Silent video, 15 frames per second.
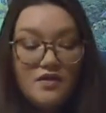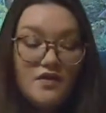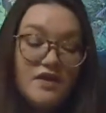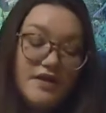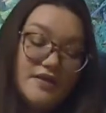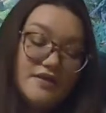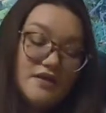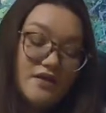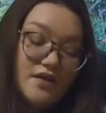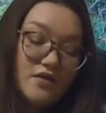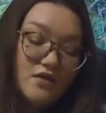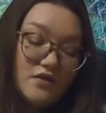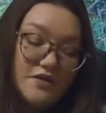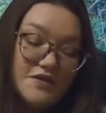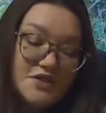these
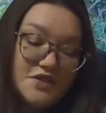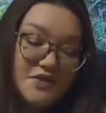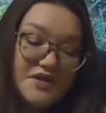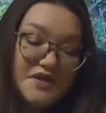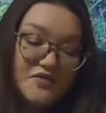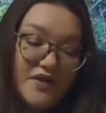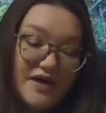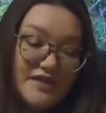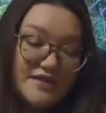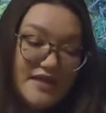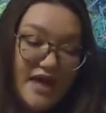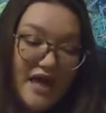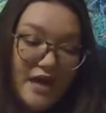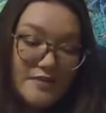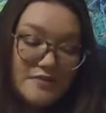little Listerine Ready
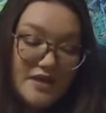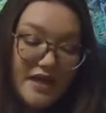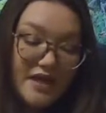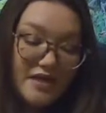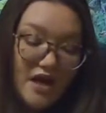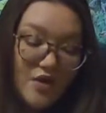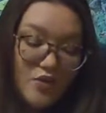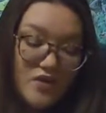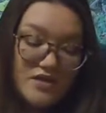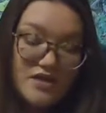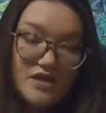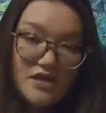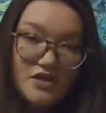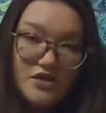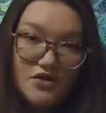tabs, and I was
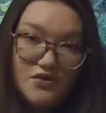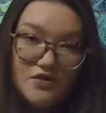going to